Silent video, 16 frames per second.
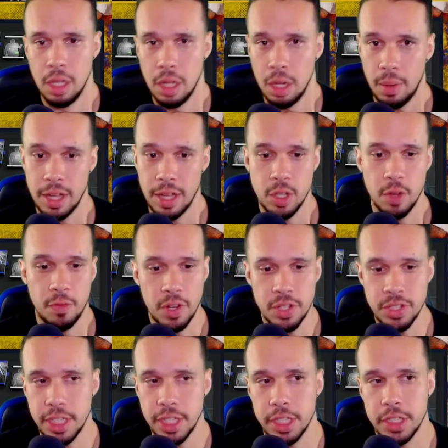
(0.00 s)
All right, so
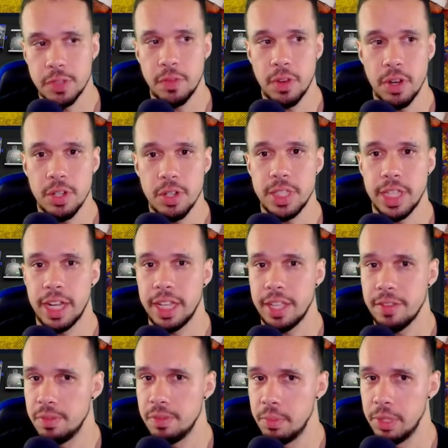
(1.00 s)
first thing is first, you got to
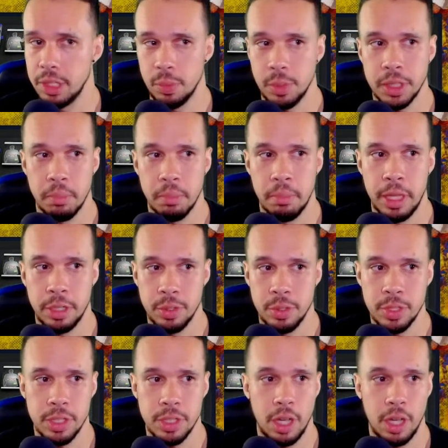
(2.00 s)
get familiar with the menus.